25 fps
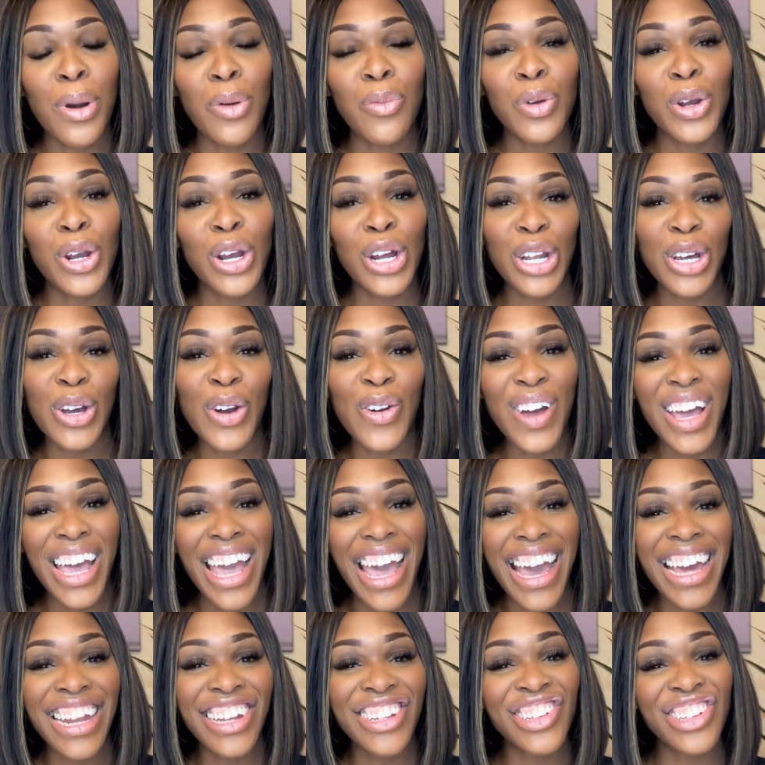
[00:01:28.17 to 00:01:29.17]
but we're gonna go
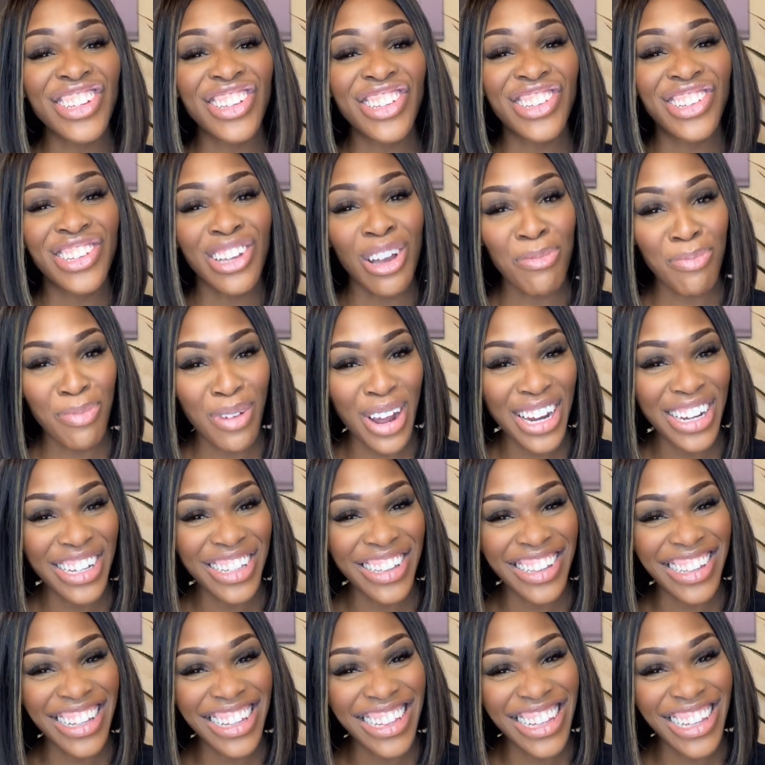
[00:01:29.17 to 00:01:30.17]
ahead and just jump right
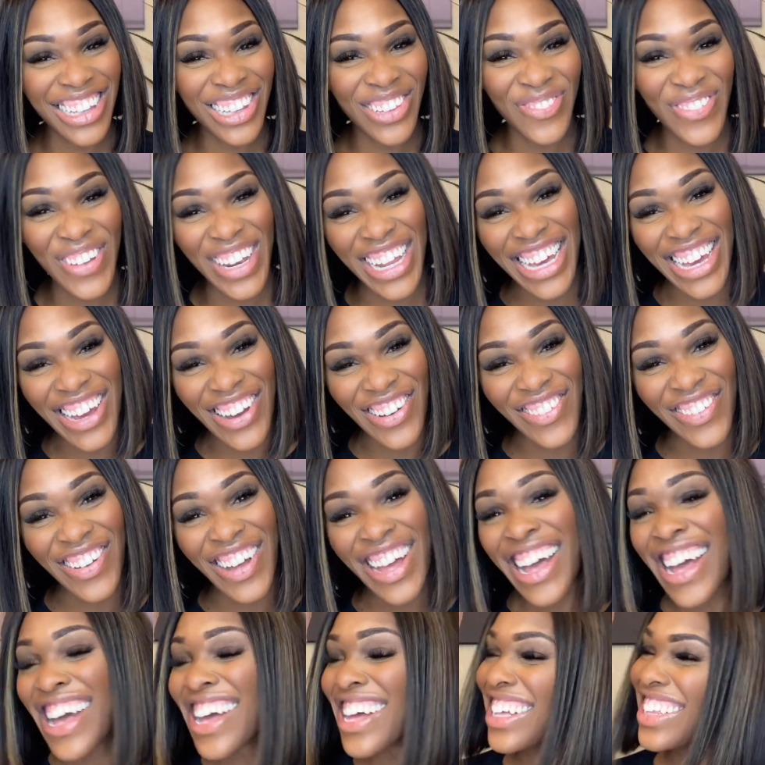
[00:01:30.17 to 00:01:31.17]
into this video.
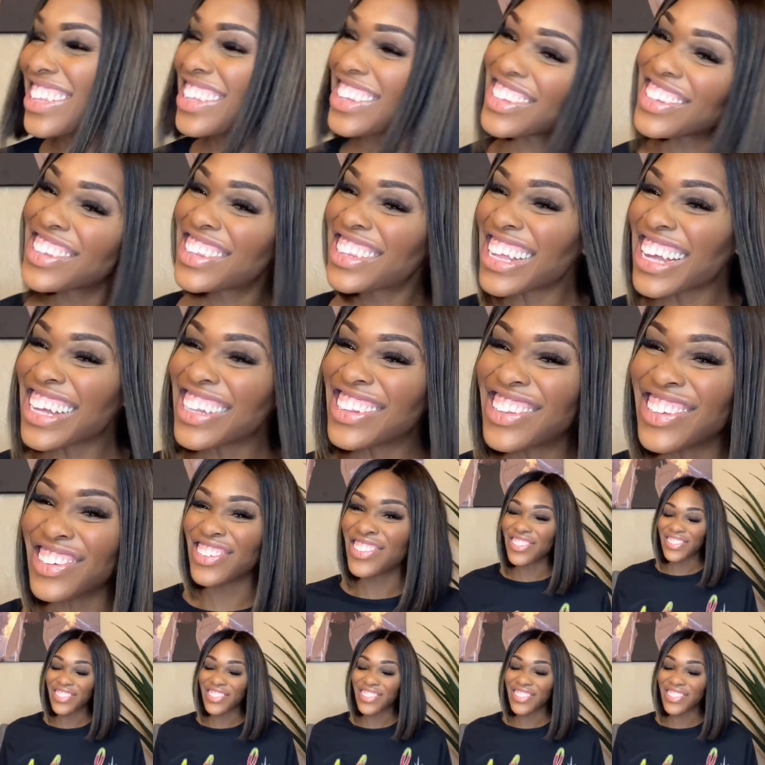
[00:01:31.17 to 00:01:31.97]
So stay tuned.